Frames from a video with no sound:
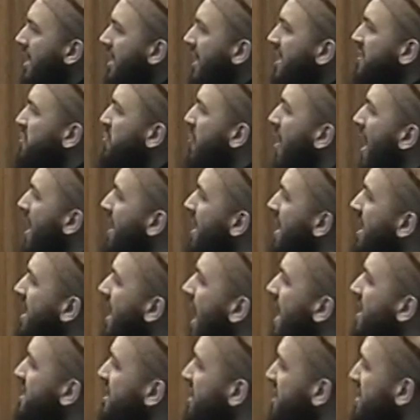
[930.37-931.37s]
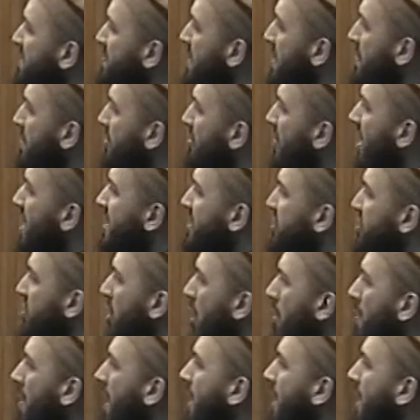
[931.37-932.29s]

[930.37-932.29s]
That's why the night has been praised so